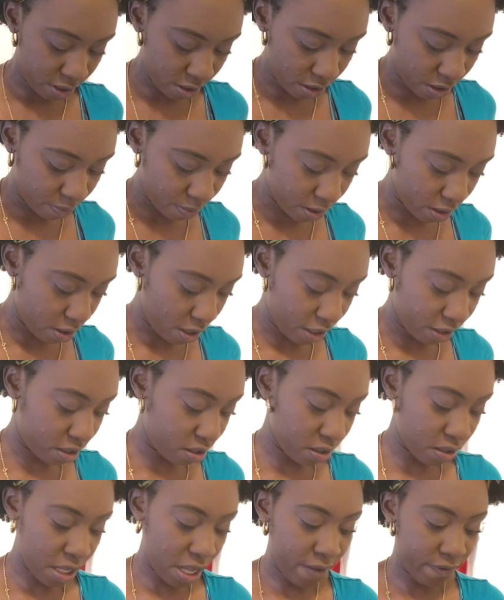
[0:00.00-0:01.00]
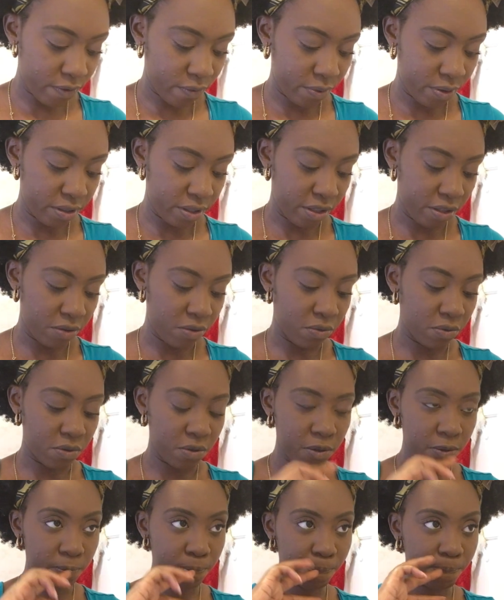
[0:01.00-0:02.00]
lips and I still haven't really
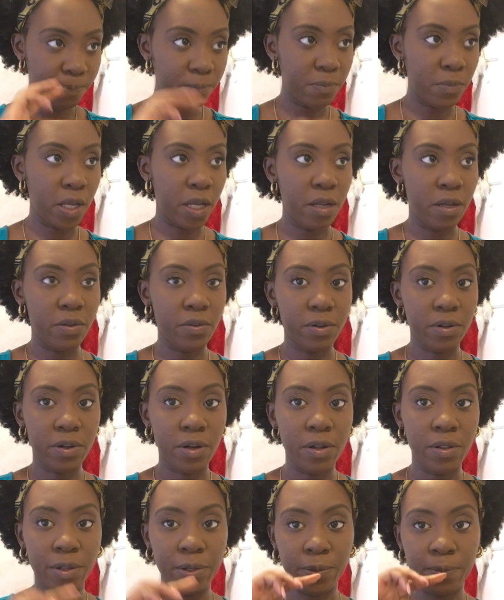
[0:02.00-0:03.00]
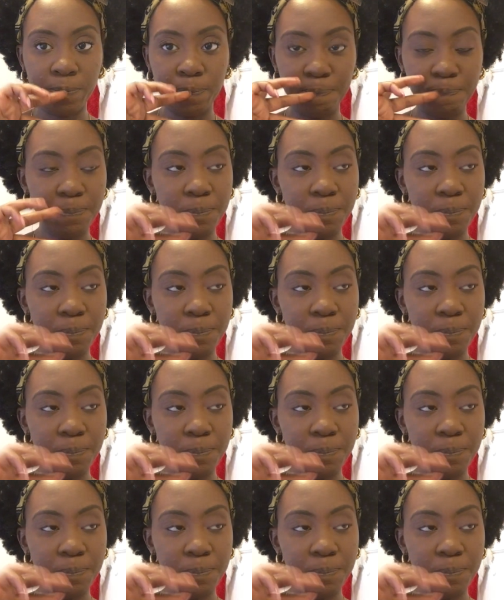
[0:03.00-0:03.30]
used any other color